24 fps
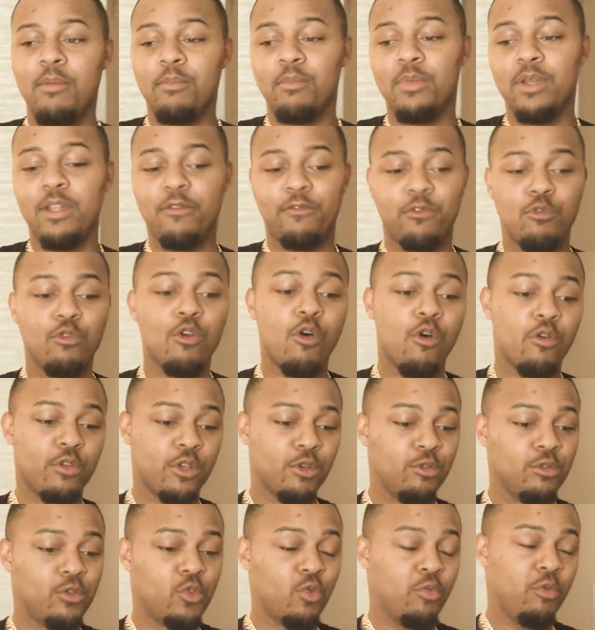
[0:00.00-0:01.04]
But if you go on
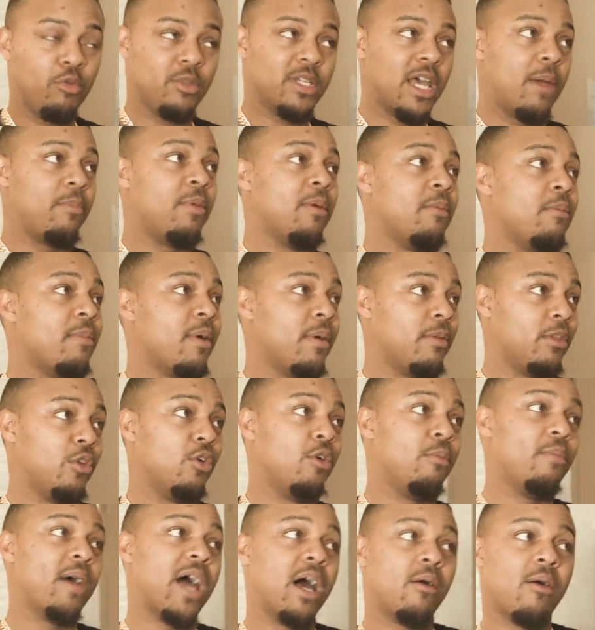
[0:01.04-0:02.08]
YouTube, you type in
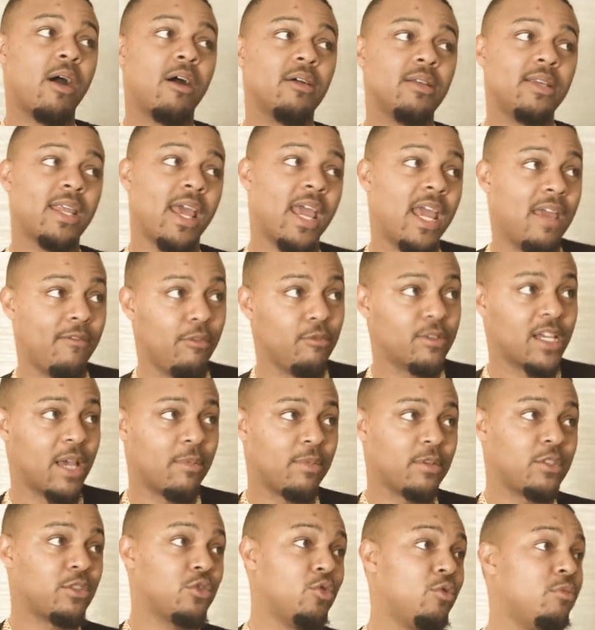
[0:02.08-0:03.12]
Lil Bow Wow Dave, you type
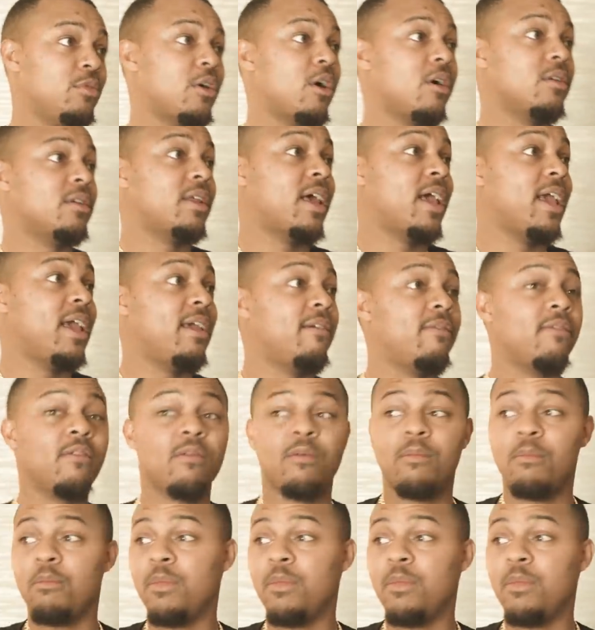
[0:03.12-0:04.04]
in Snoop Dogg Dave,